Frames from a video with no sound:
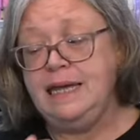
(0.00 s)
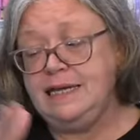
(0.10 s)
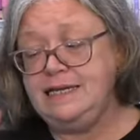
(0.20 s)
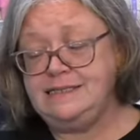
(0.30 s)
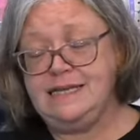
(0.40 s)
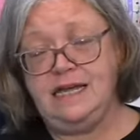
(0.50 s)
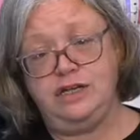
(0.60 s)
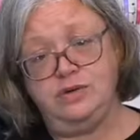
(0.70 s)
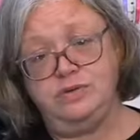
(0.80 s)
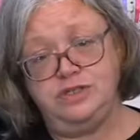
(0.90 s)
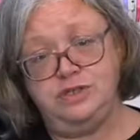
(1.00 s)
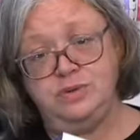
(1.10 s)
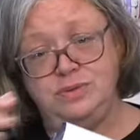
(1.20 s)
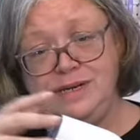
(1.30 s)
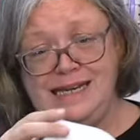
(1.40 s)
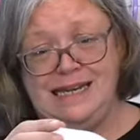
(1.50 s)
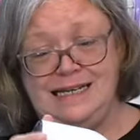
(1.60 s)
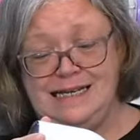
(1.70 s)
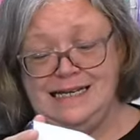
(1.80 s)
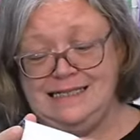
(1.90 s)
is that you do
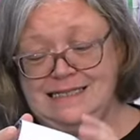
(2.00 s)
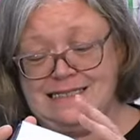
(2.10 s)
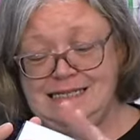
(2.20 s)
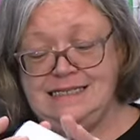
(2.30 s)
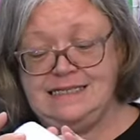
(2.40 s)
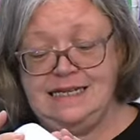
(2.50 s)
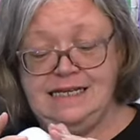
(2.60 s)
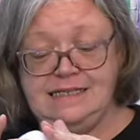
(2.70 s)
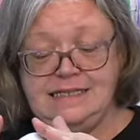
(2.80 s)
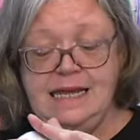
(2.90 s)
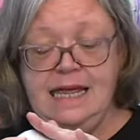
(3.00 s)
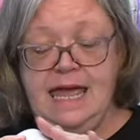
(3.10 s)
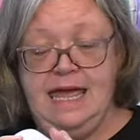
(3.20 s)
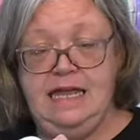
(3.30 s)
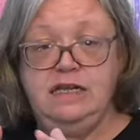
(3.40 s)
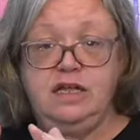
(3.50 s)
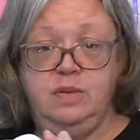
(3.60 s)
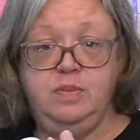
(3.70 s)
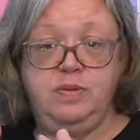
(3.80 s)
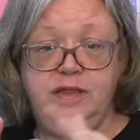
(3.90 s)
need consistent and
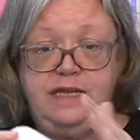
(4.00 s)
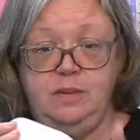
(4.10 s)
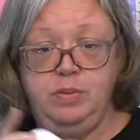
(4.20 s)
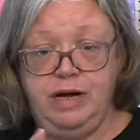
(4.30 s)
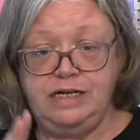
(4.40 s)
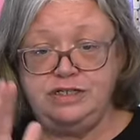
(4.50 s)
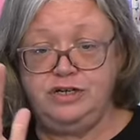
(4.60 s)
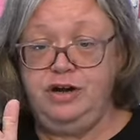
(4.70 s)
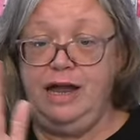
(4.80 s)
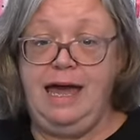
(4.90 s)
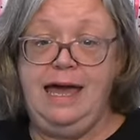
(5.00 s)
complete pressure.